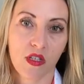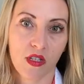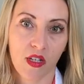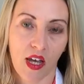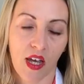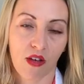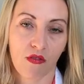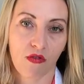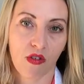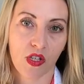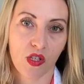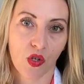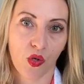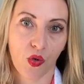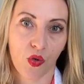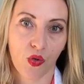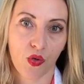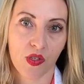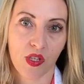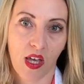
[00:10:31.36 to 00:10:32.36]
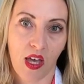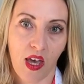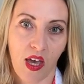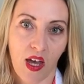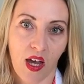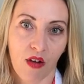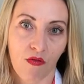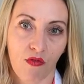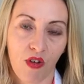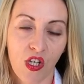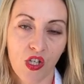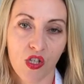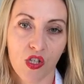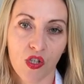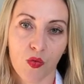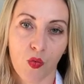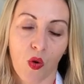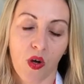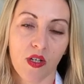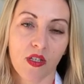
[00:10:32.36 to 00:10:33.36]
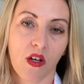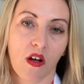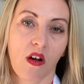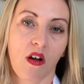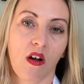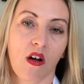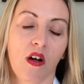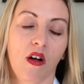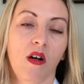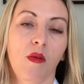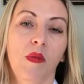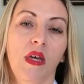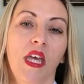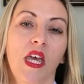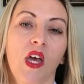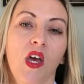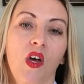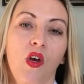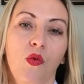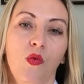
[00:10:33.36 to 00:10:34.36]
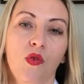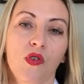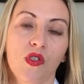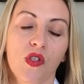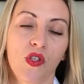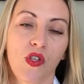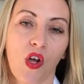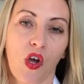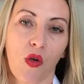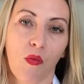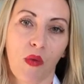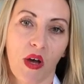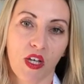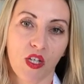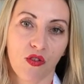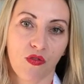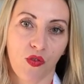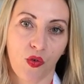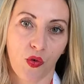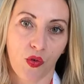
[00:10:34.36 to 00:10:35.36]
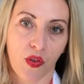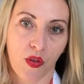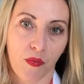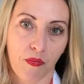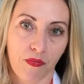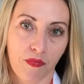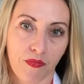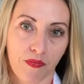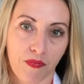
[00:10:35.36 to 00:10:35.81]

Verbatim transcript: to Henry's cause, and Richard's White Hart army was no match for them.